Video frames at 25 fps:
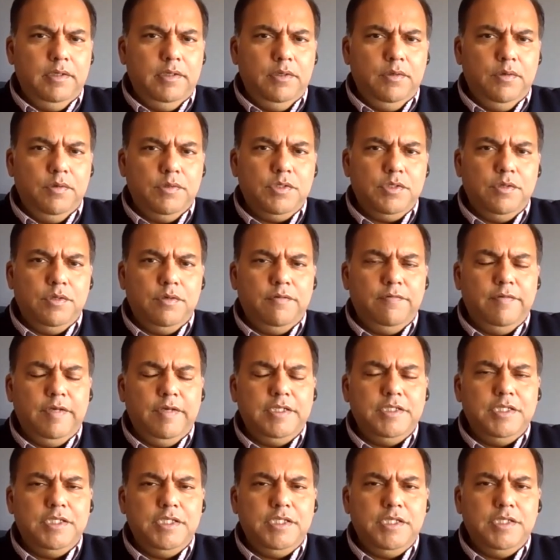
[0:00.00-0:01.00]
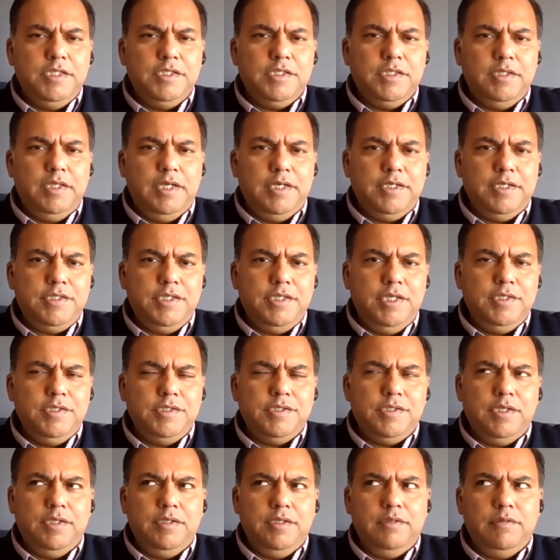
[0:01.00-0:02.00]
you know sort of entities in that
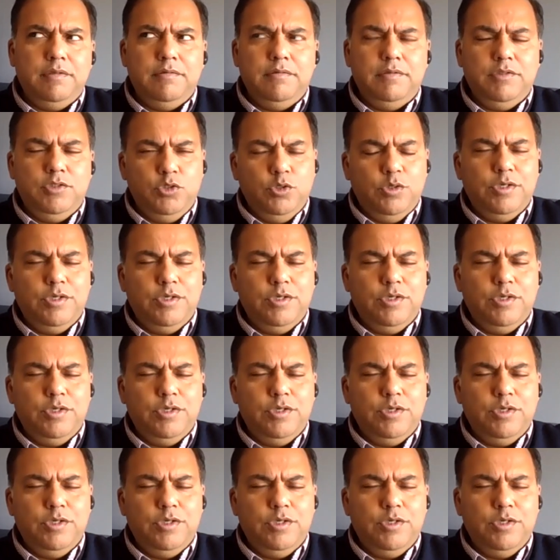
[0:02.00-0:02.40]
sense and mm.